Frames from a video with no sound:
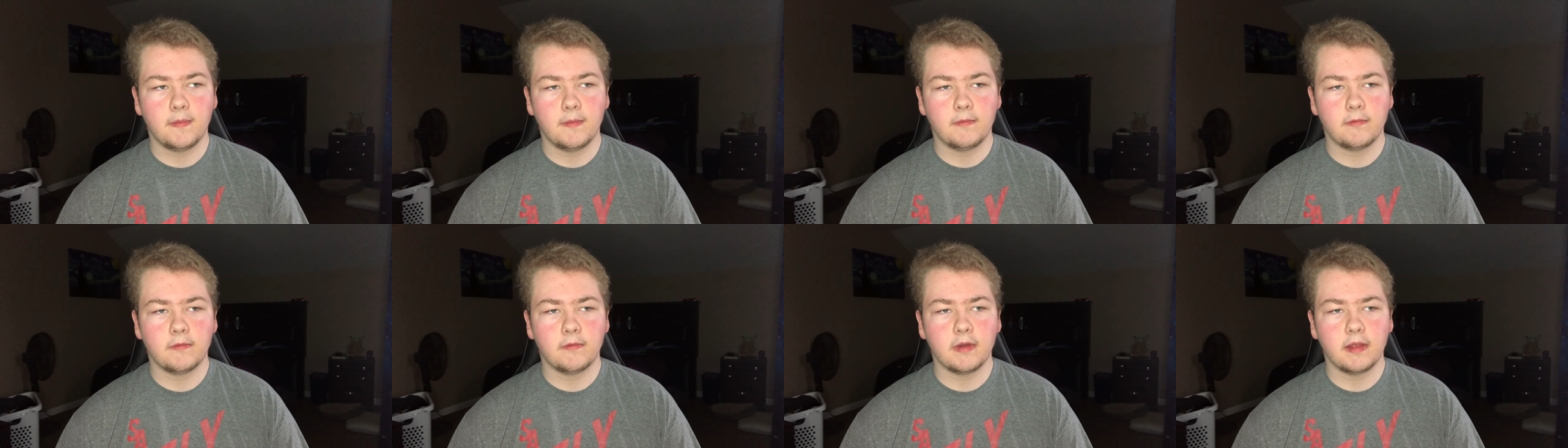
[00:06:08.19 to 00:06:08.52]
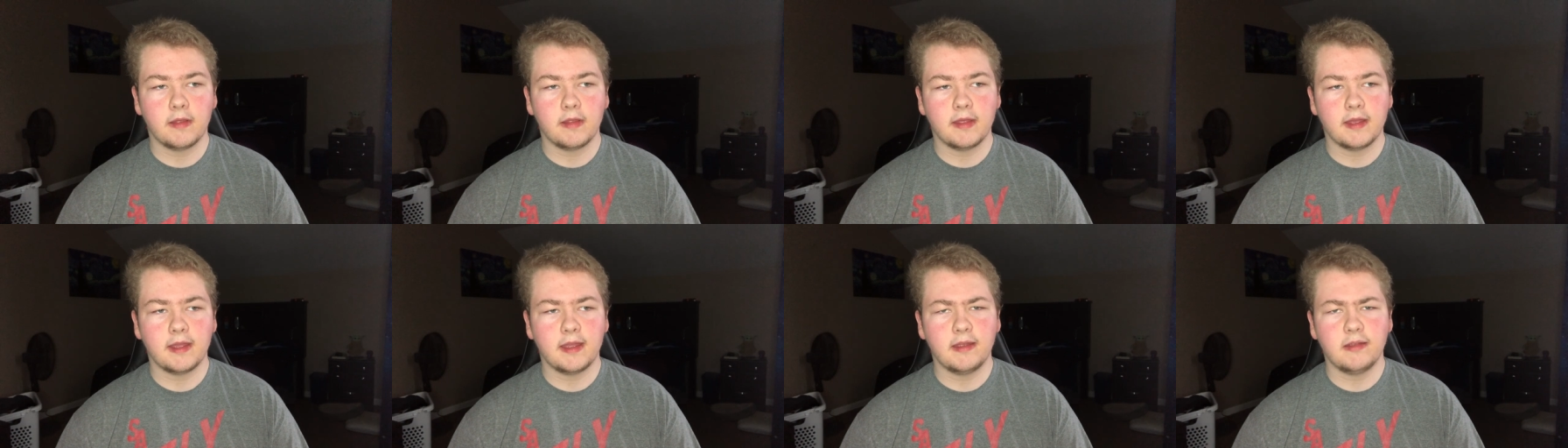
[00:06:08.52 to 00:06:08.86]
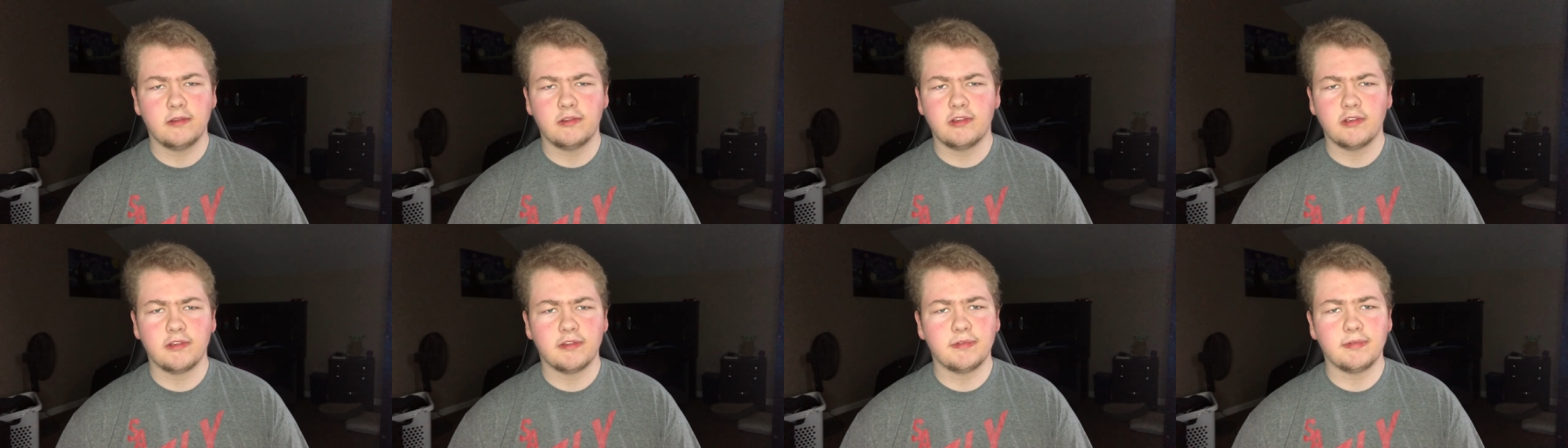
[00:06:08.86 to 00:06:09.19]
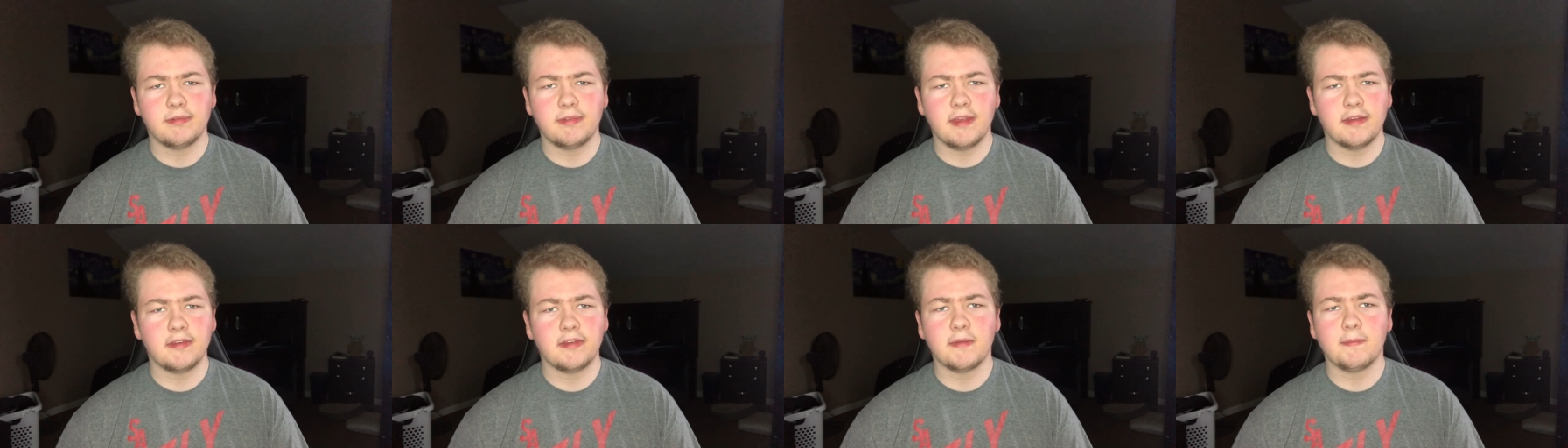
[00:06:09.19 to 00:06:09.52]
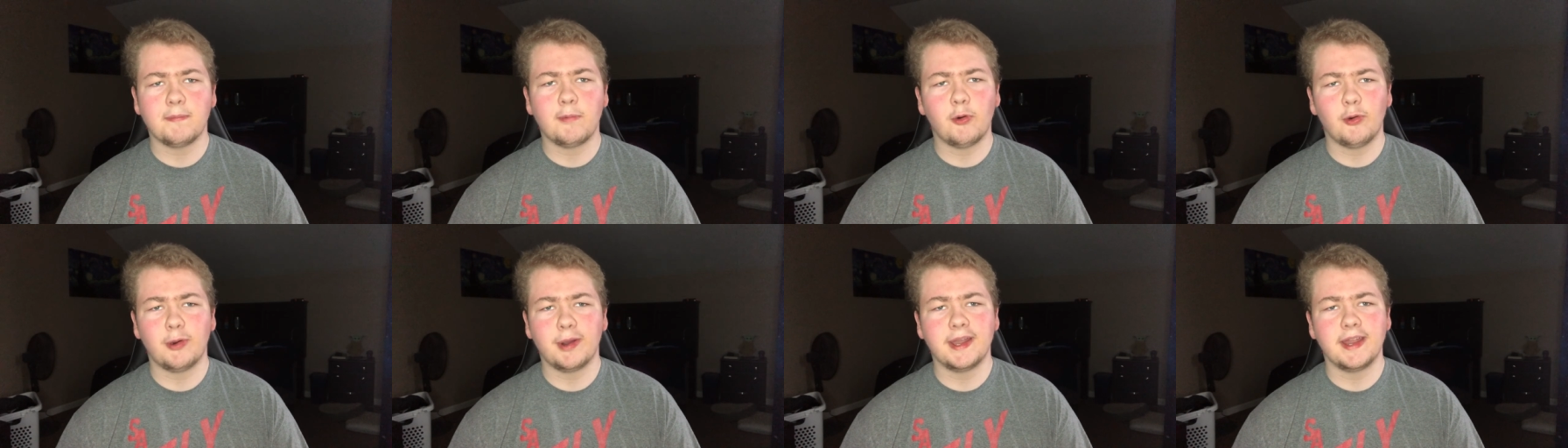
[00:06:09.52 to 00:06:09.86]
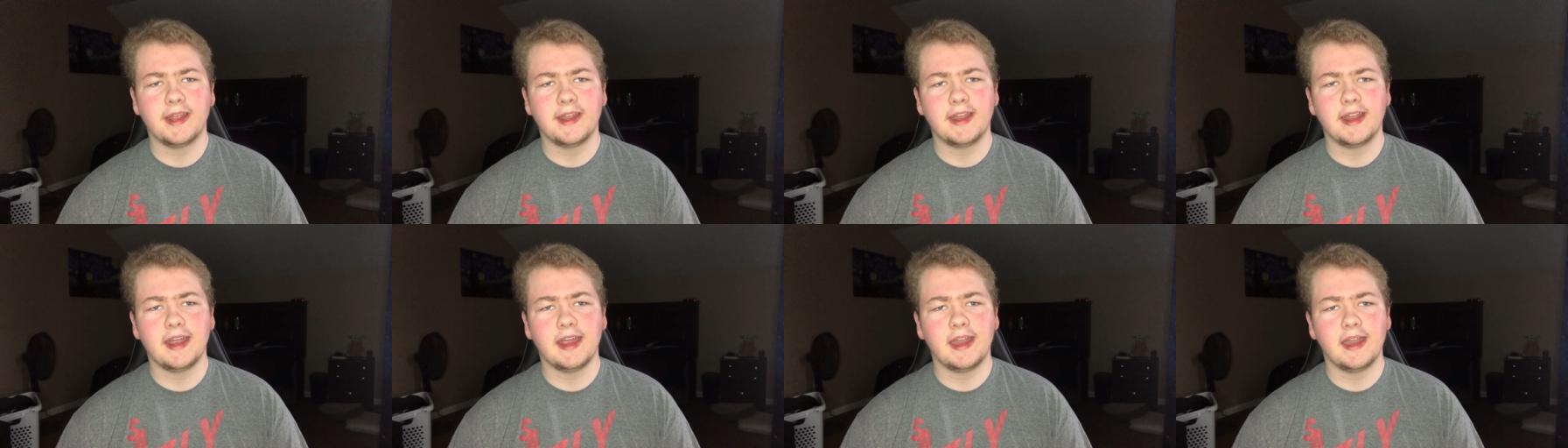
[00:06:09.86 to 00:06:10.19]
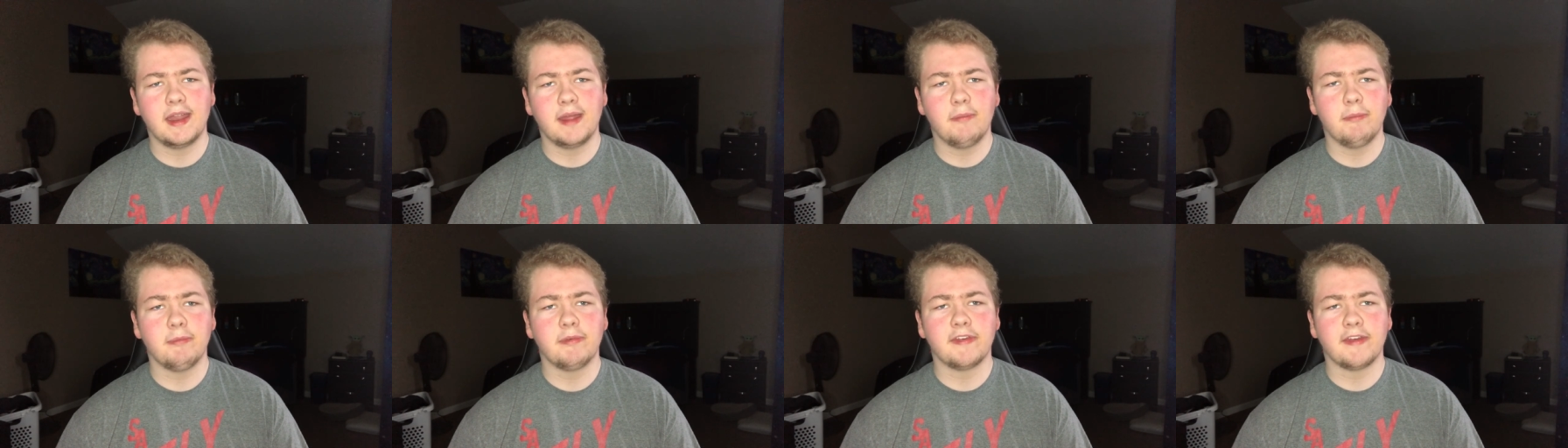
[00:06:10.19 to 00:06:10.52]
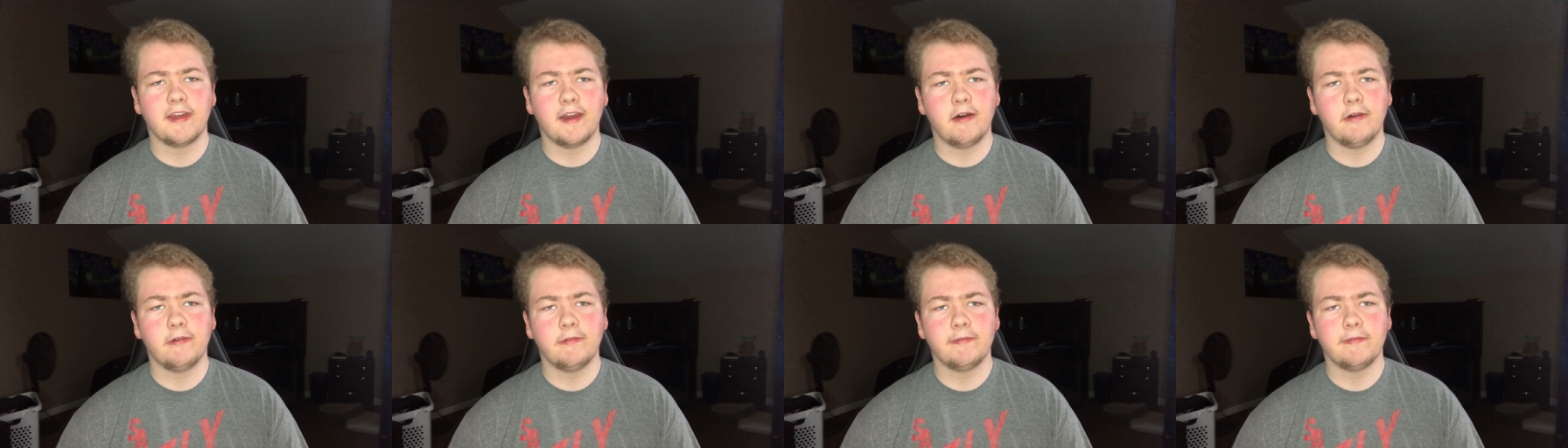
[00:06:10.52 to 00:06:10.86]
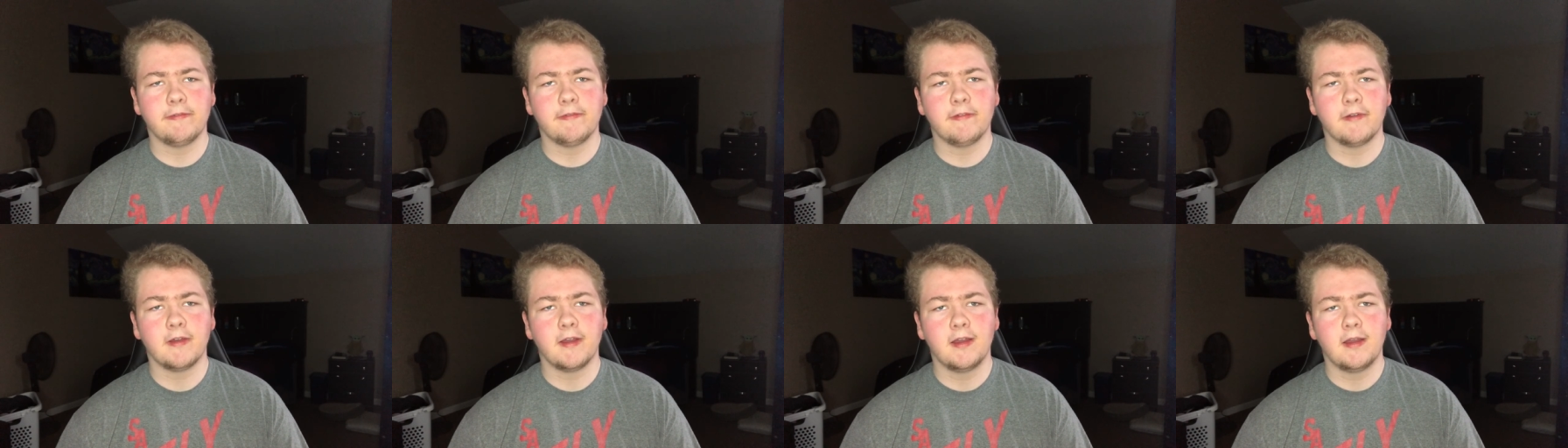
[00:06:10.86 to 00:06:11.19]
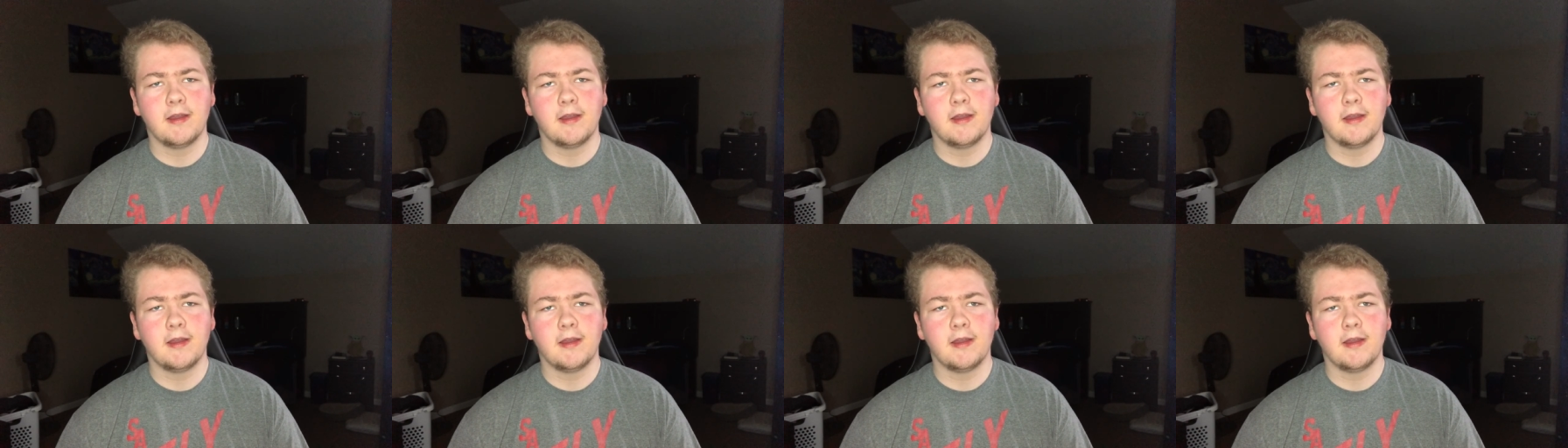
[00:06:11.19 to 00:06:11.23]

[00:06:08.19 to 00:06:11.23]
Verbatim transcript: really just disappointed in himself,